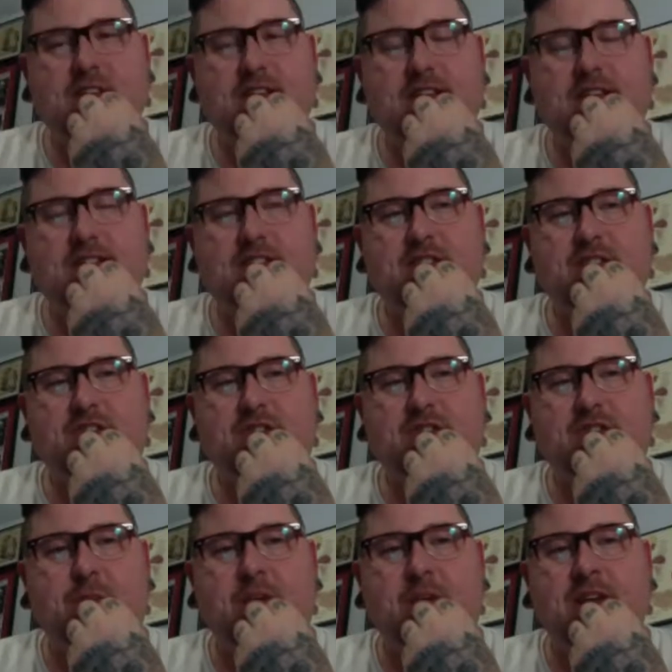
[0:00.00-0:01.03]
man.
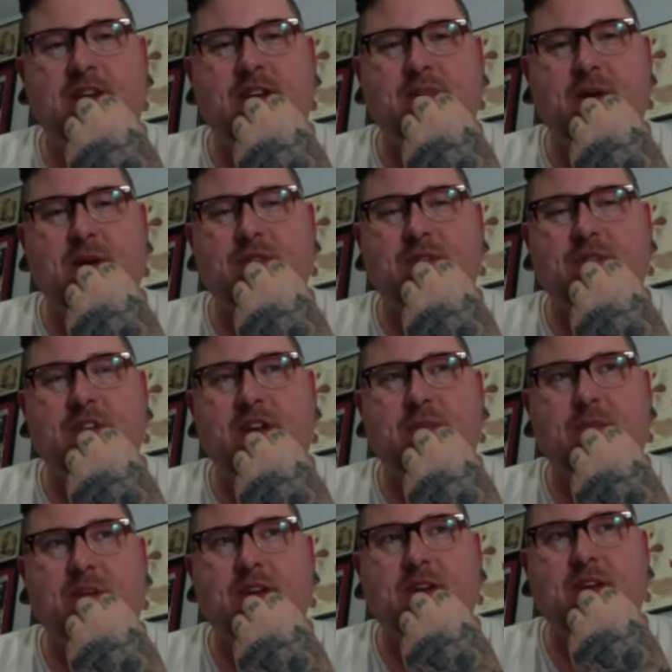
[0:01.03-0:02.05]
And this
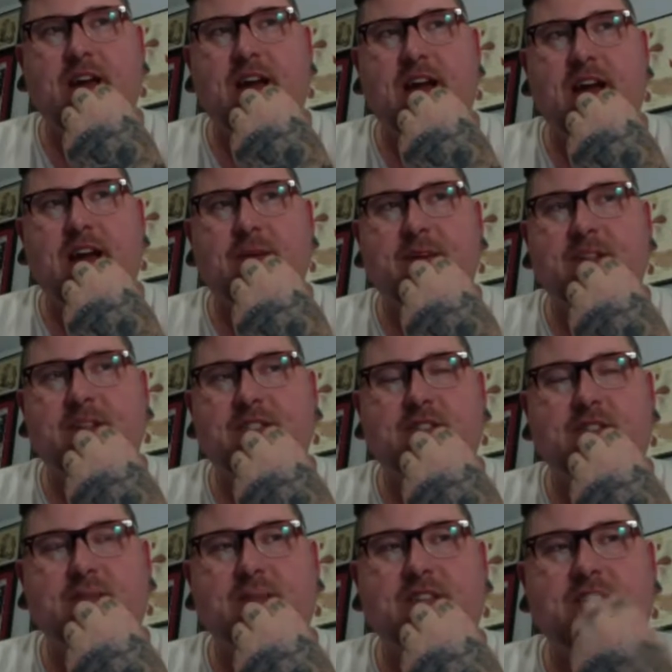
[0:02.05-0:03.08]
website, man. I mean, it's
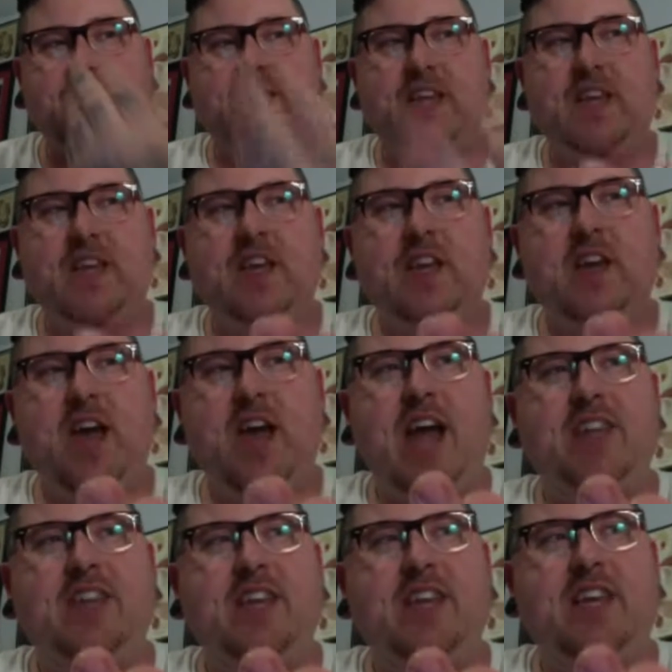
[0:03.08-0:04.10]
just amazing. And then
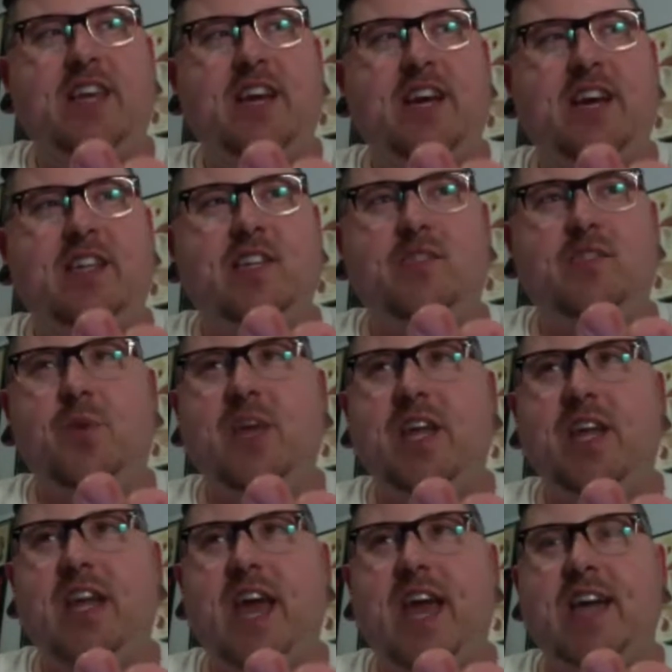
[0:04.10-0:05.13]
I think this
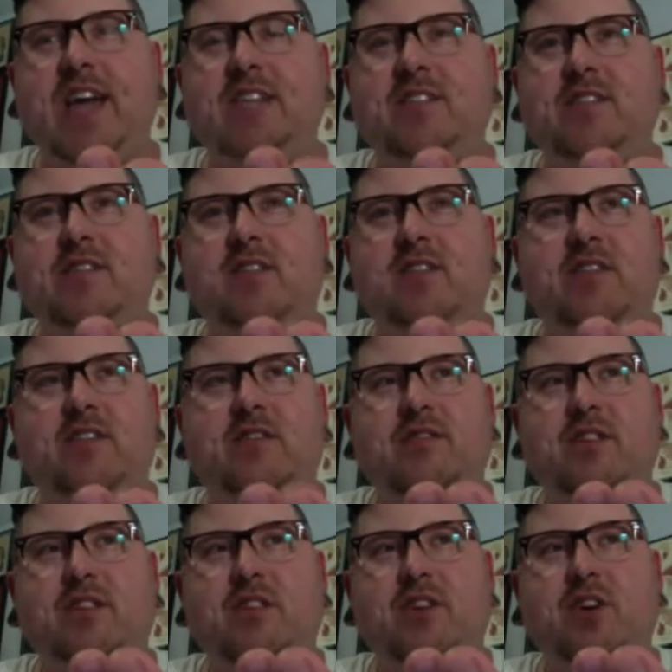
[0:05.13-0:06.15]
weekend
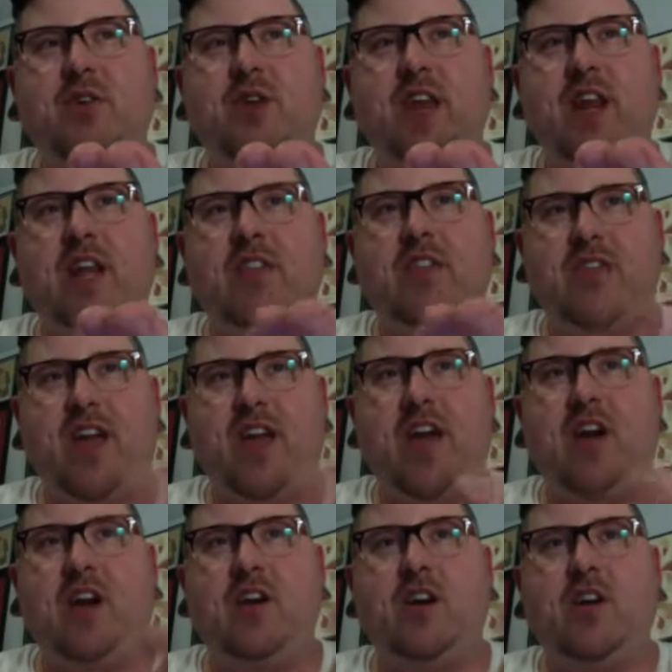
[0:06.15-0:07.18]
they're donating
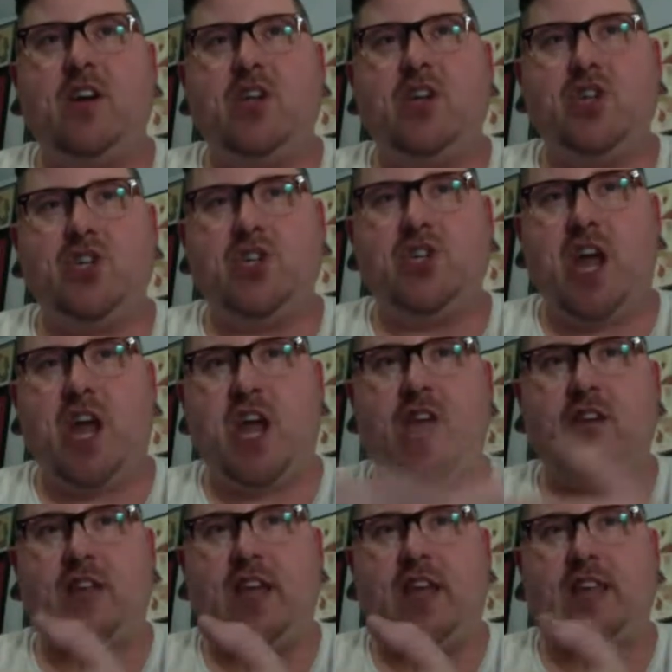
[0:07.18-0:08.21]
their
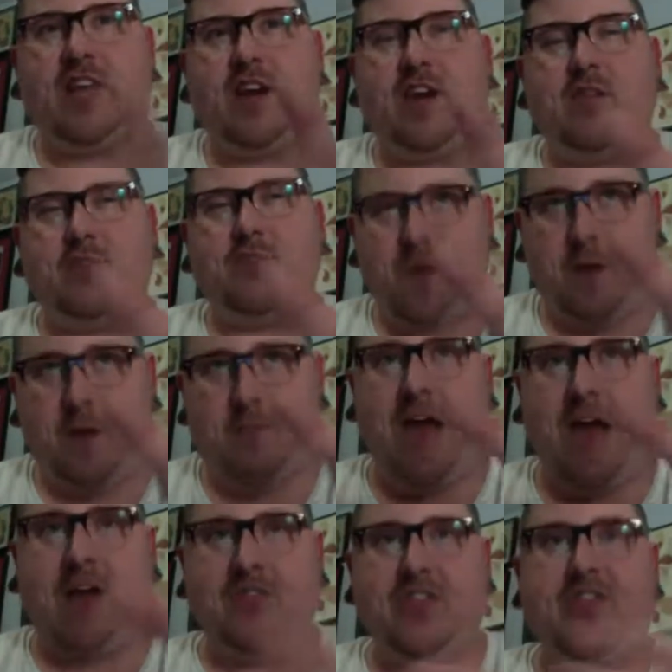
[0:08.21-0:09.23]
share, like their
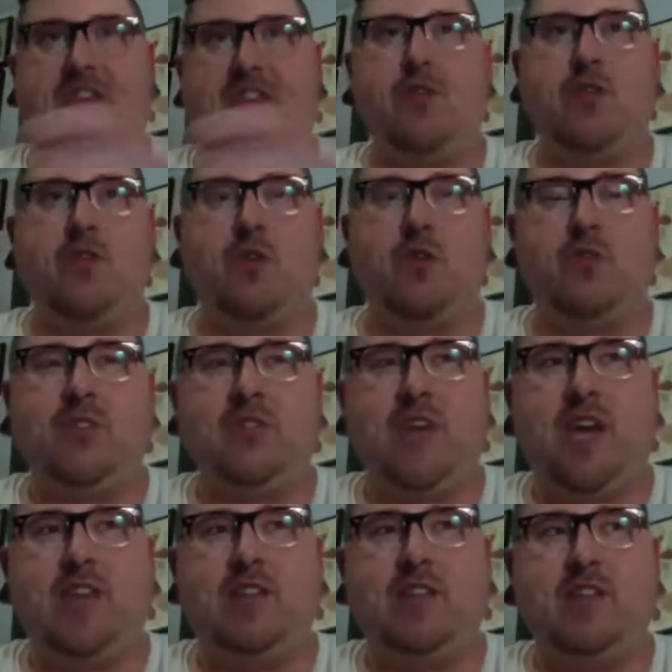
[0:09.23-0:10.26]
amount that they would normally
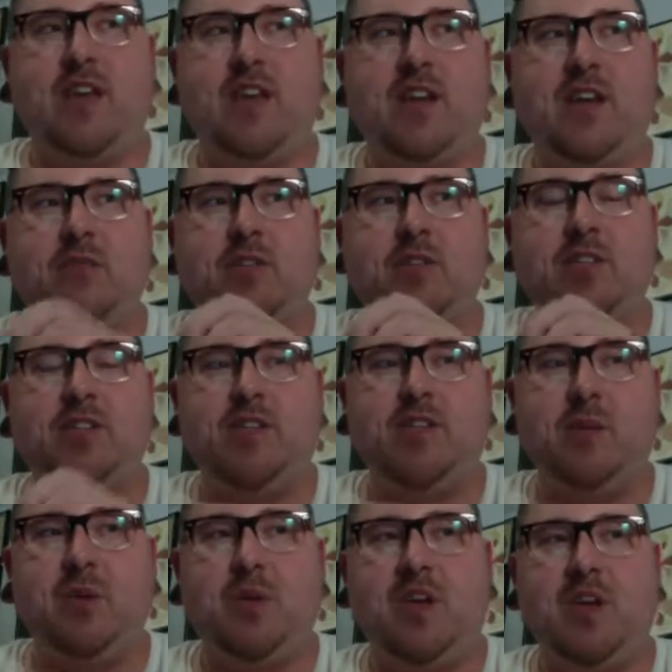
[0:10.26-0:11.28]
take, to the
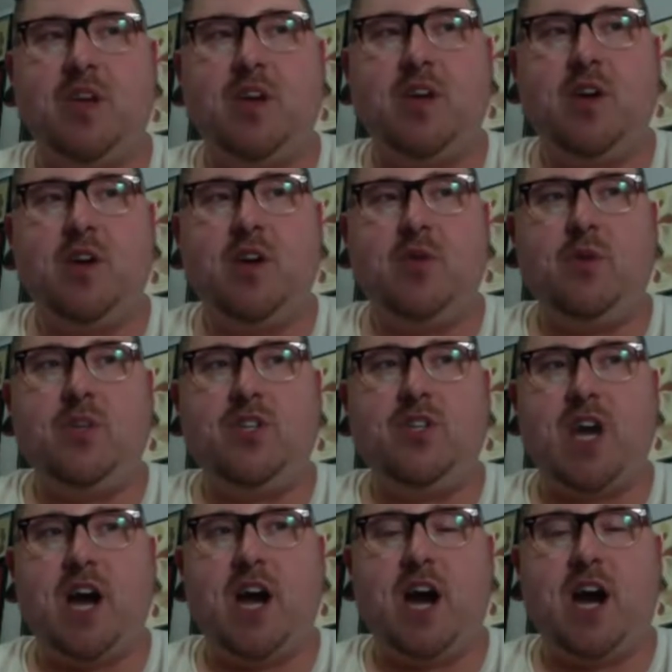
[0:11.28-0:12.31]
NAACP, which
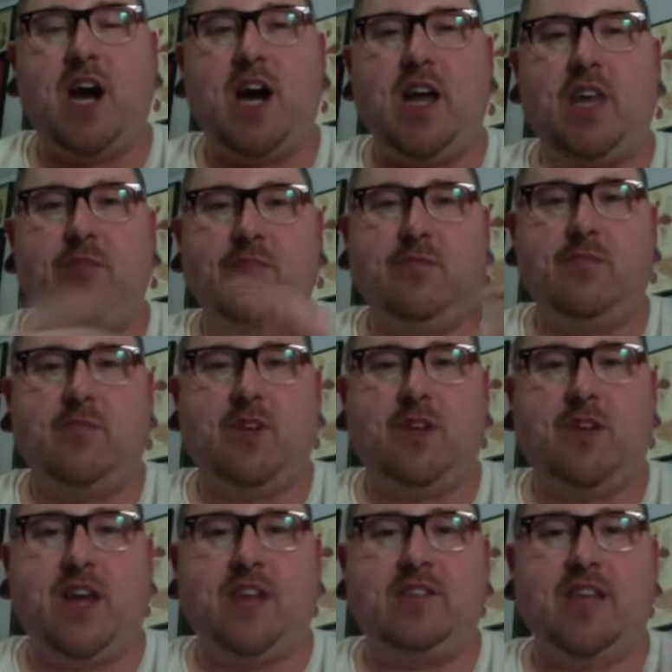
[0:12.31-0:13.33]
in the
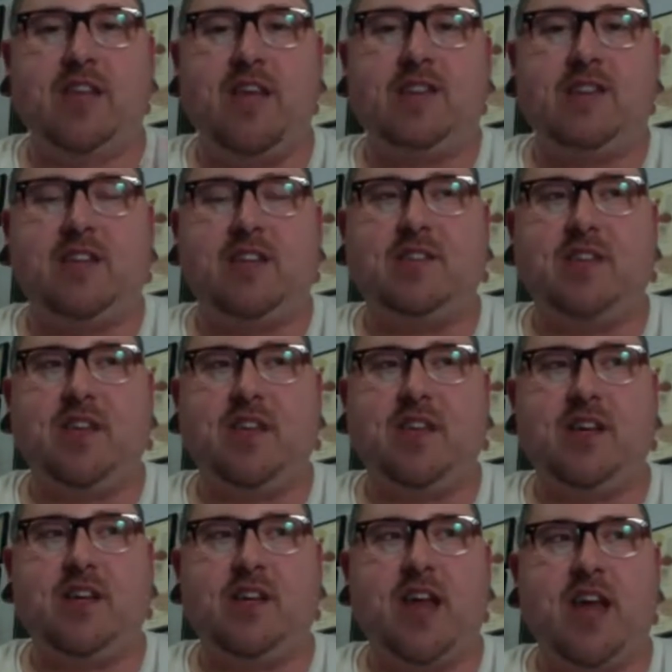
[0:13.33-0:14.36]
United States, that's the
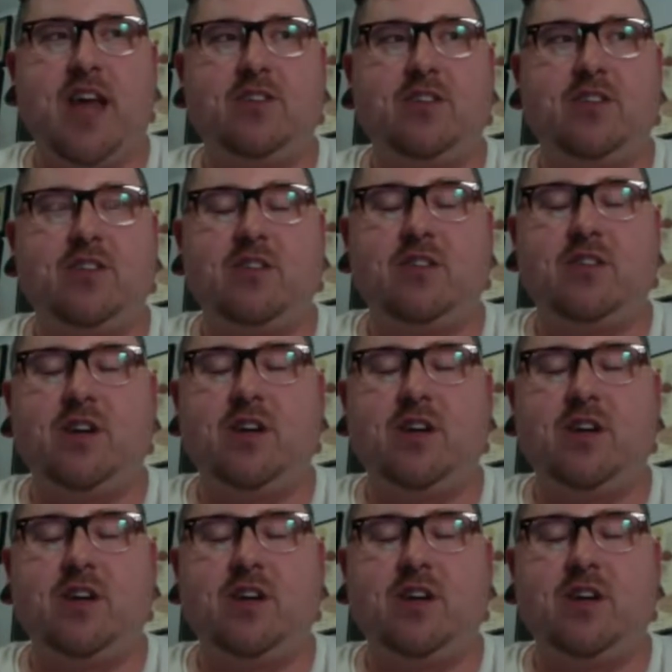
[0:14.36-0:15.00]
National